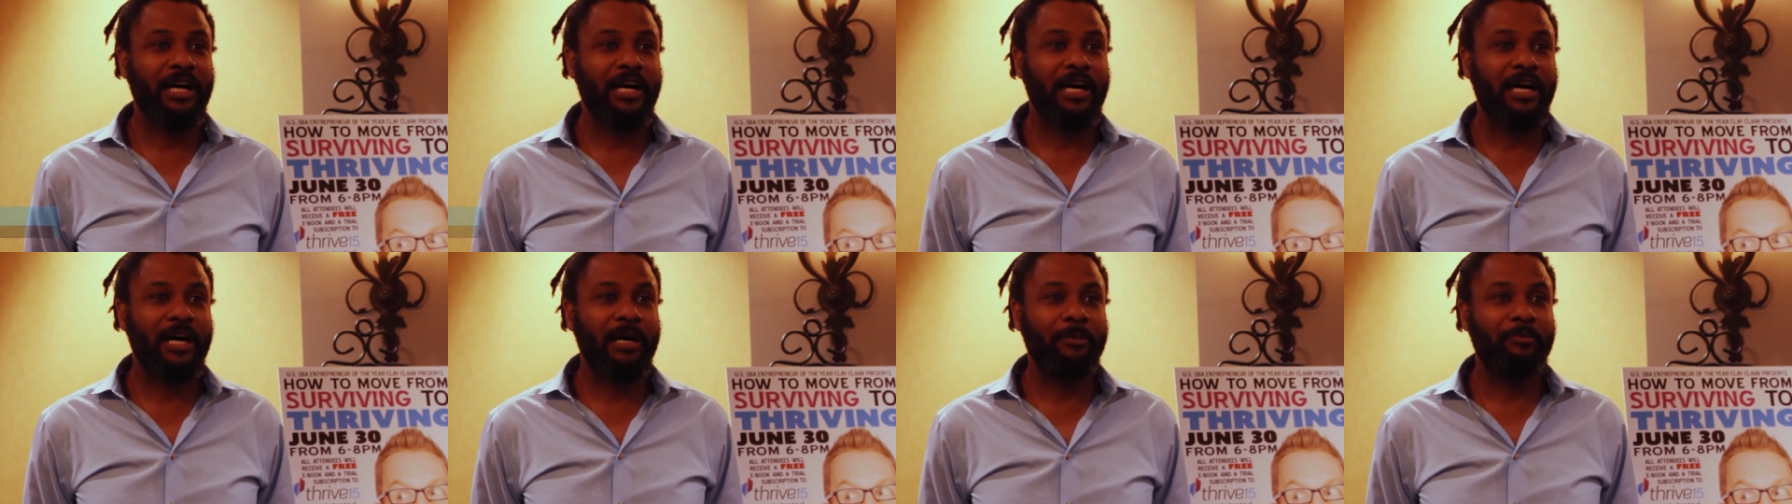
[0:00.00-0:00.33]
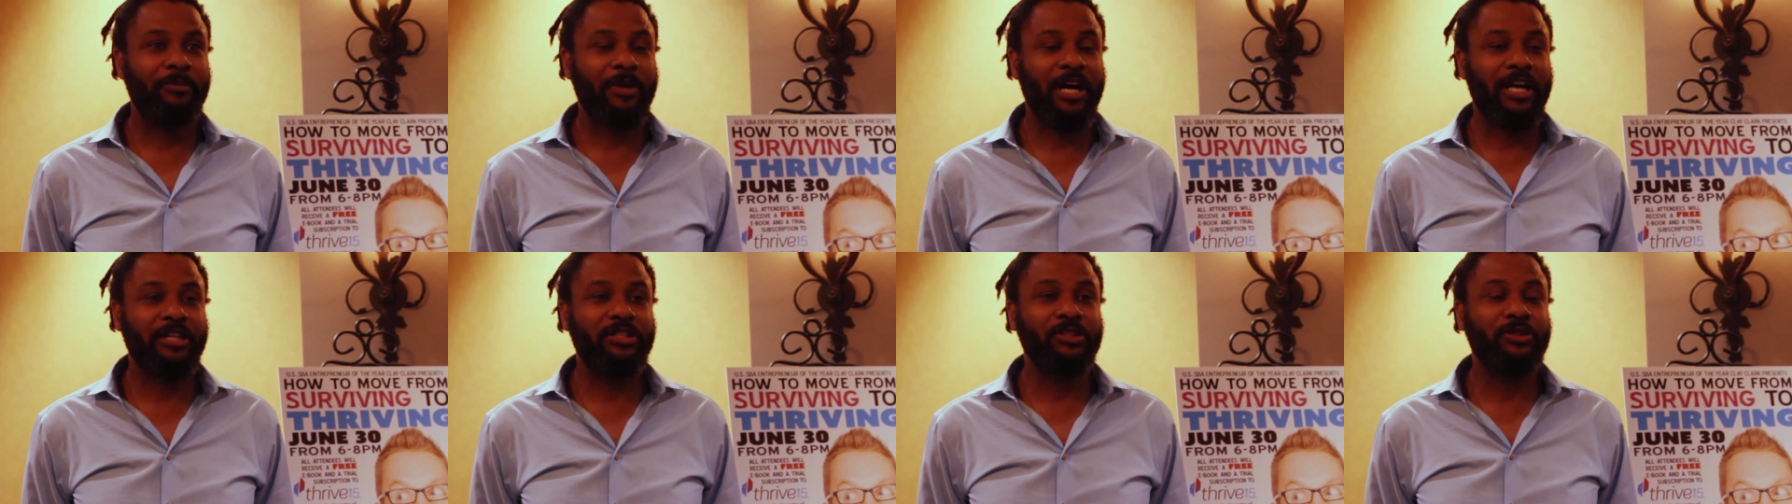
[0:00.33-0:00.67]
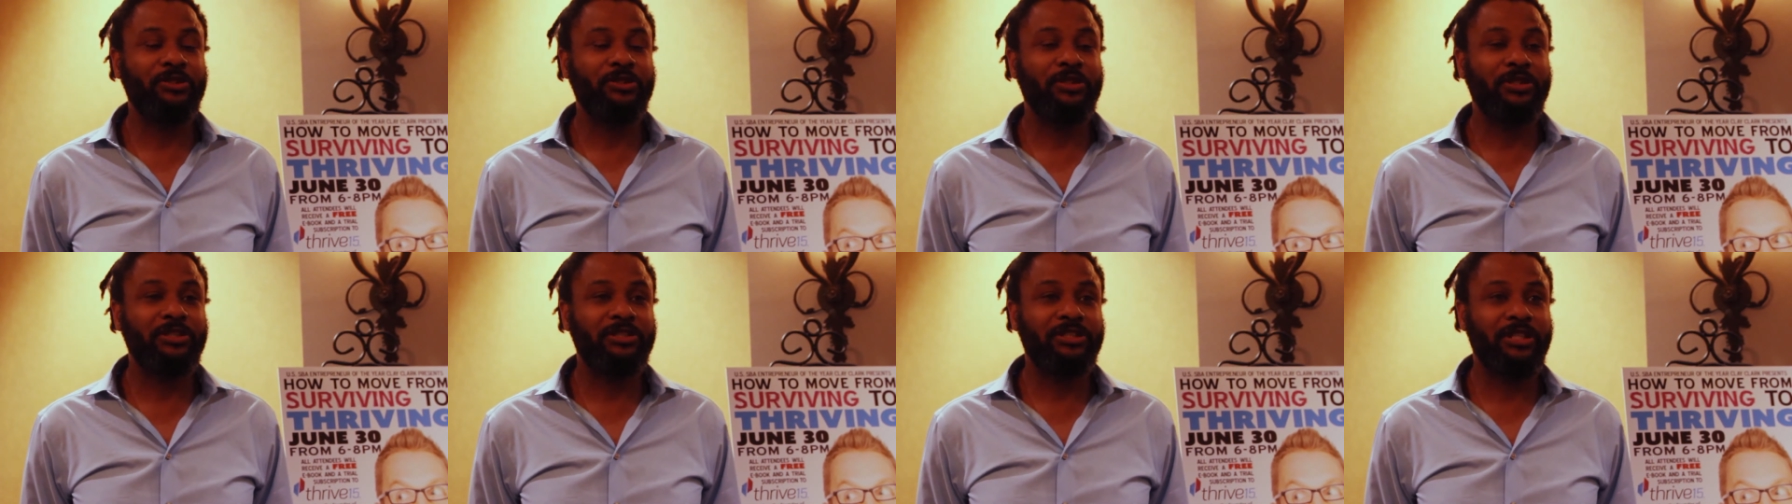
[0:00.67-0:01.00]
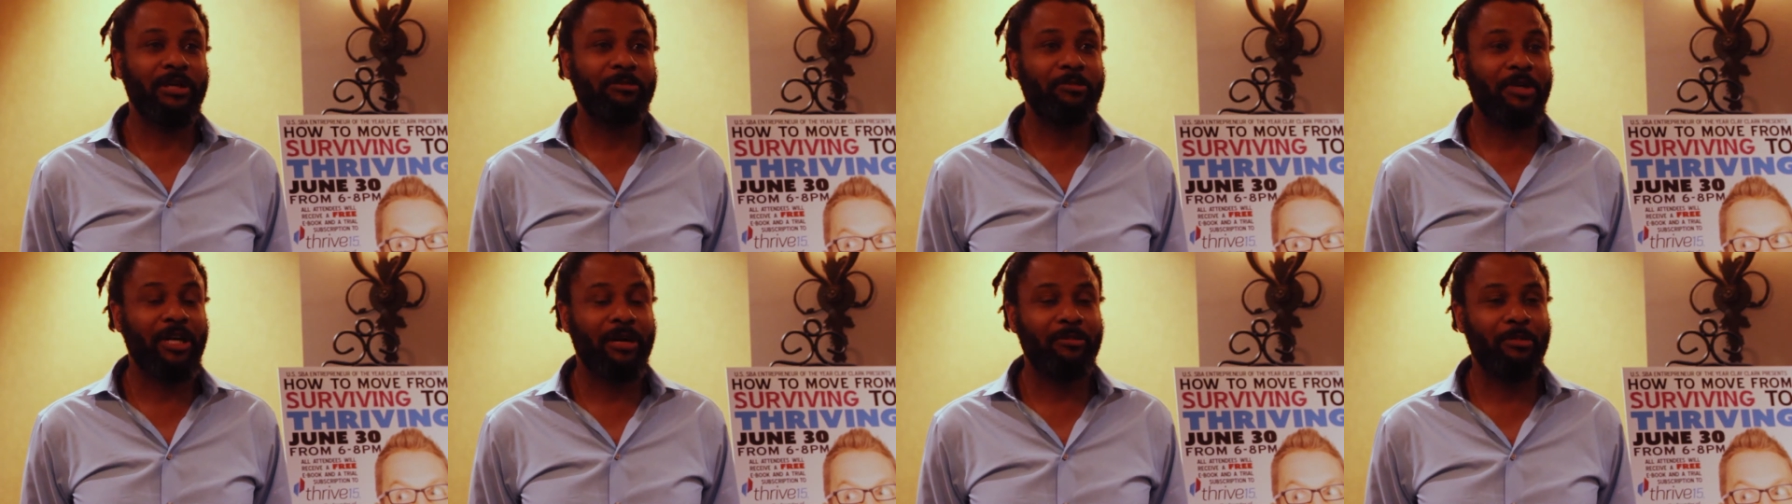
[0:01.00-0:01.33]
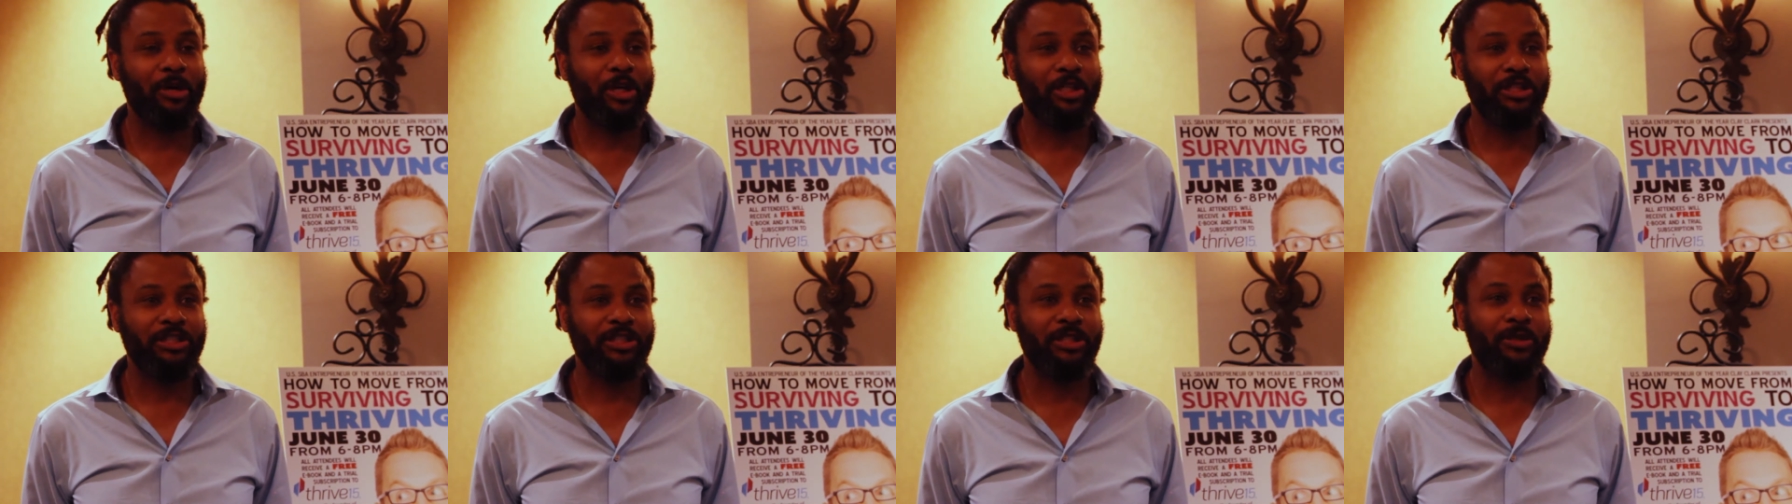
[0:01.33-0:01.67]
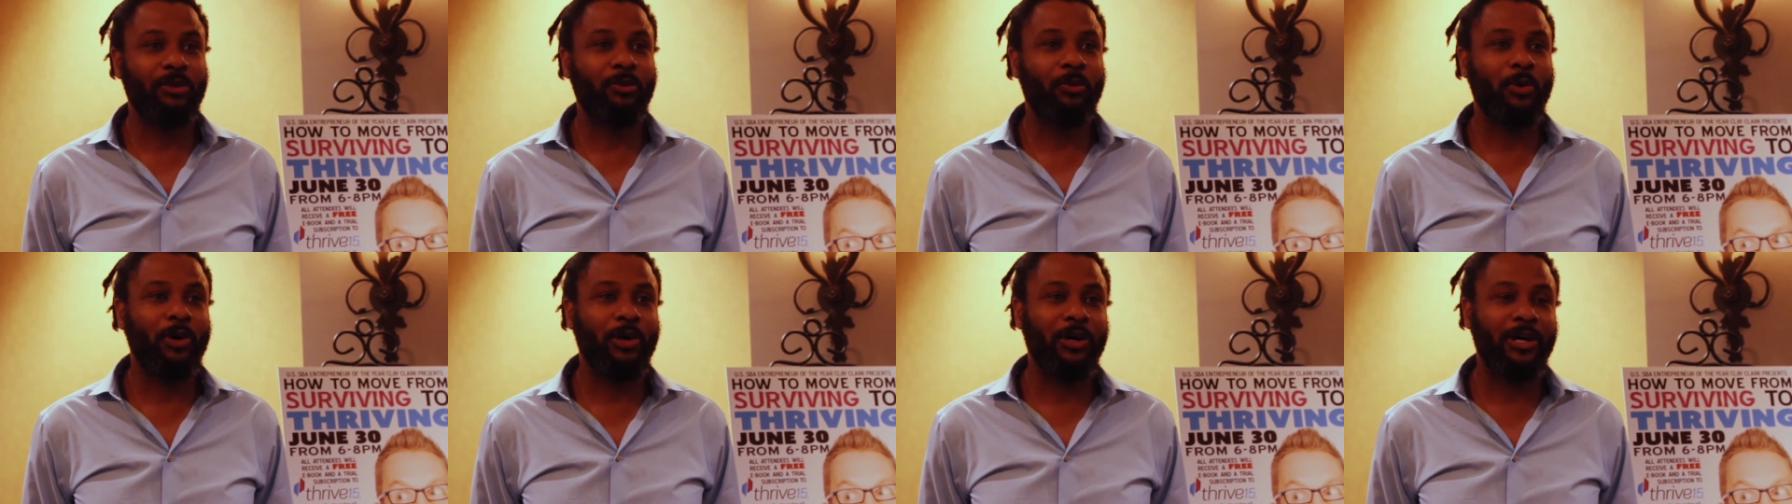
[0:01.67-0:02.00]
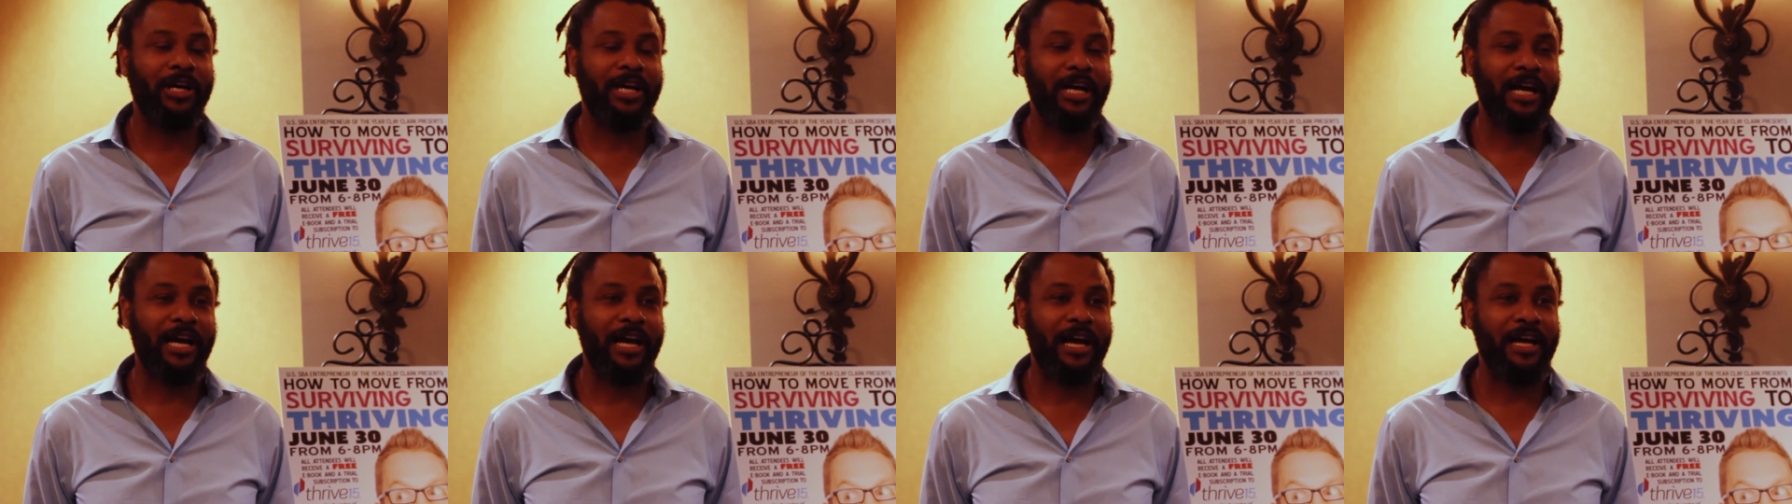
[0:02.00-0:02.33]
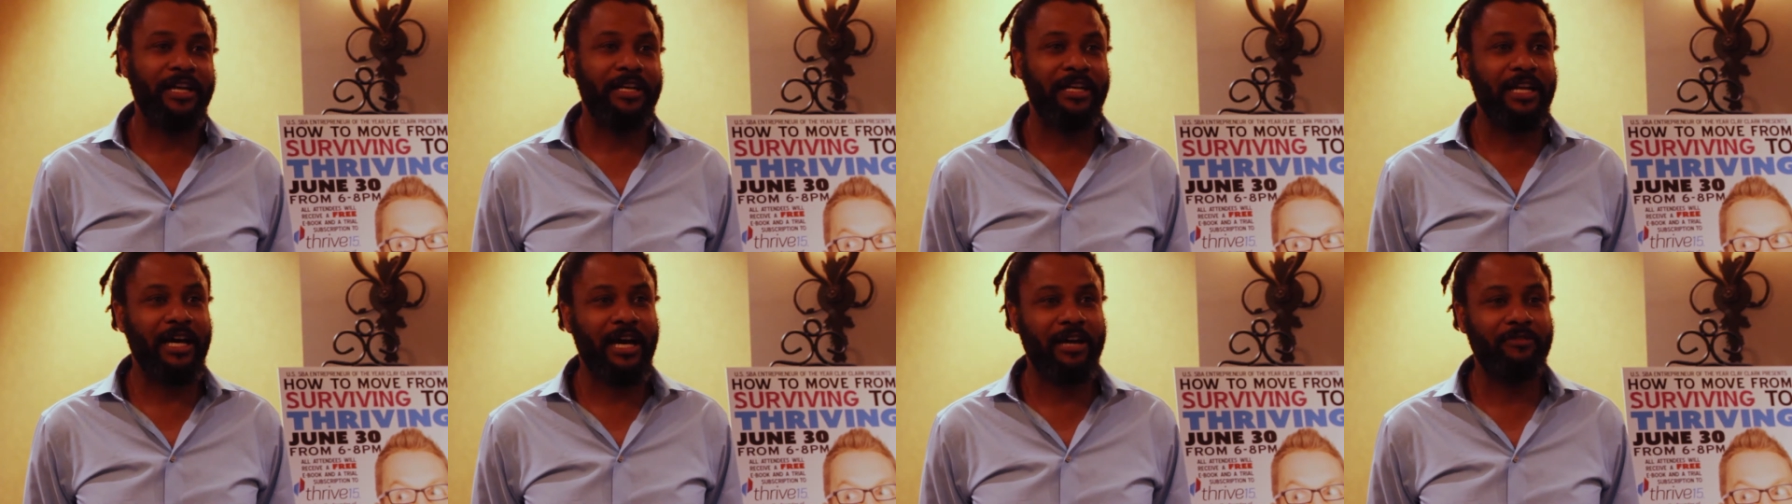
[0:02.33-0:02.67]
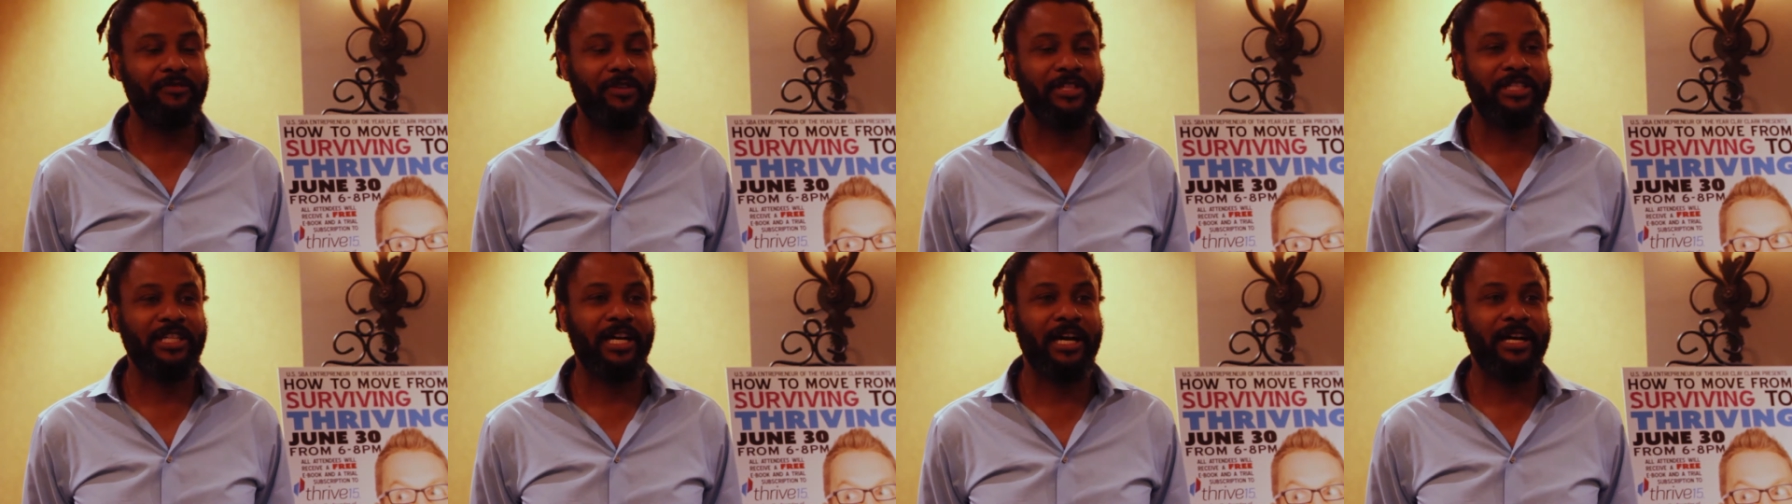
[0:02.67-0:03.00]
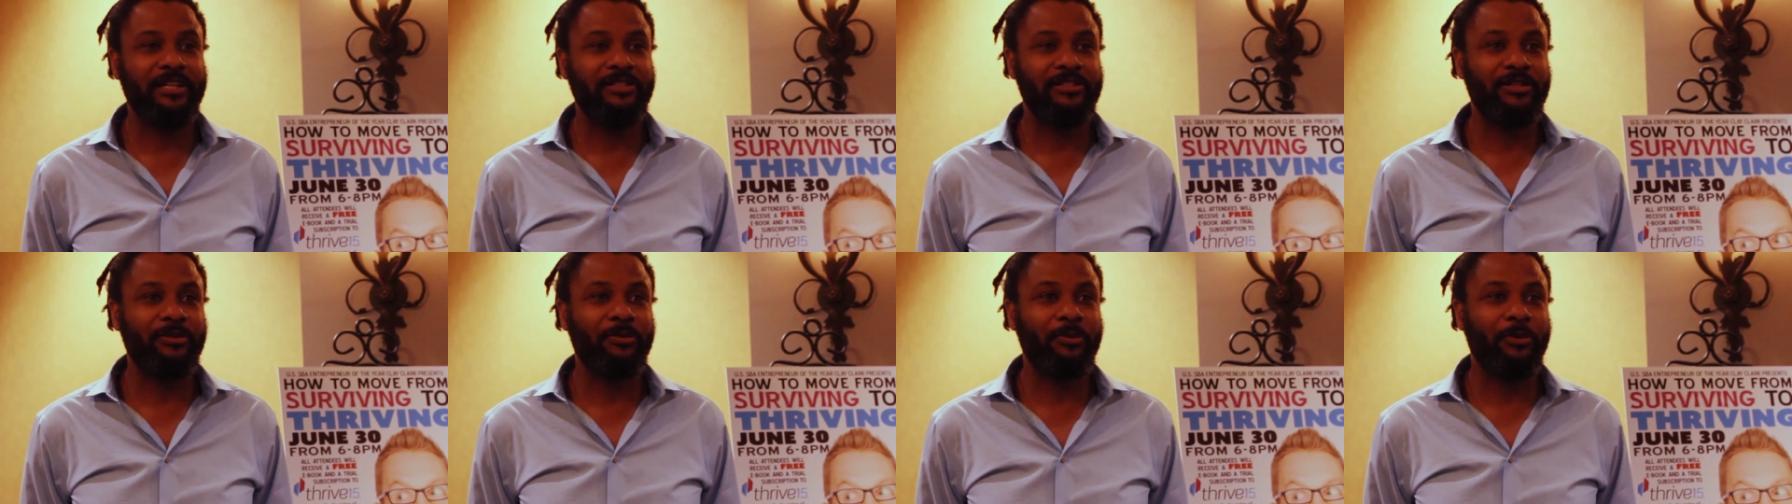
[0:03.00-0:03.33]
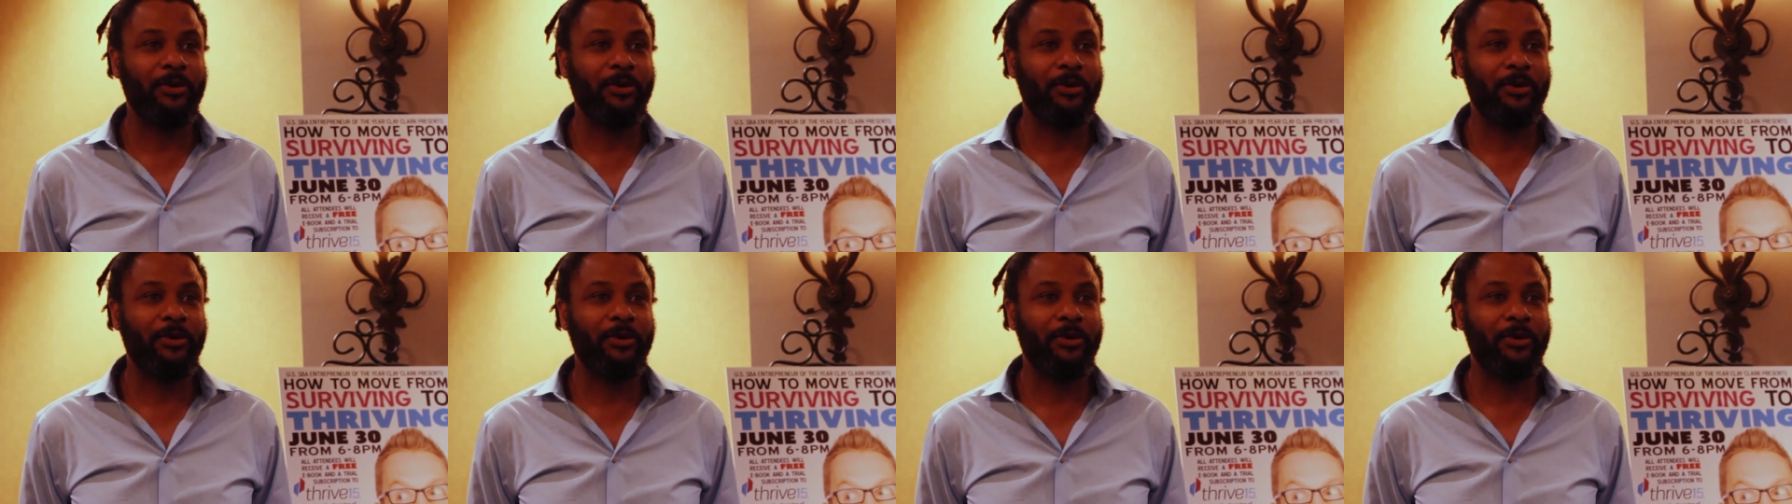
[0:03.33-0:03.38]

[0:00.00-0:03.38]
Um, I do some commercial work and advertising